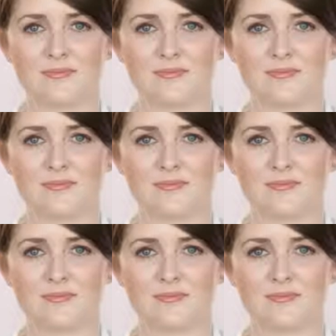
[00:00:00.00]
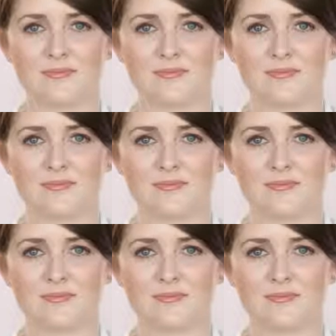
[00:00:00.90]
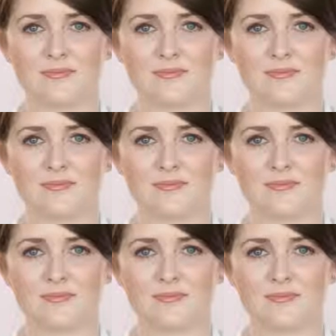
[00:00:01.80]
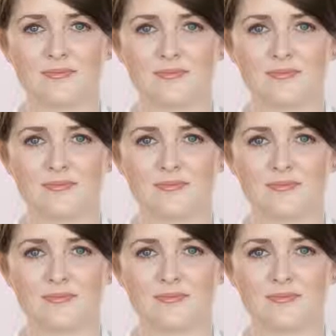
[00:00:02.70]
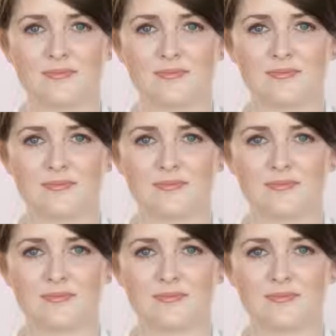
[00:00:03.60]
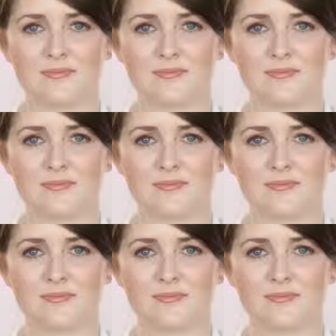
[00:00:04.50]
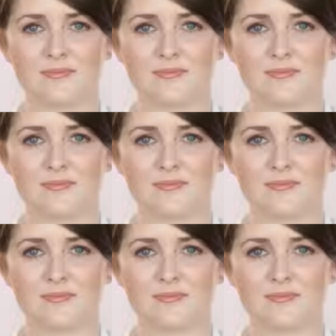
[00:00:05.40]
(no lip movement)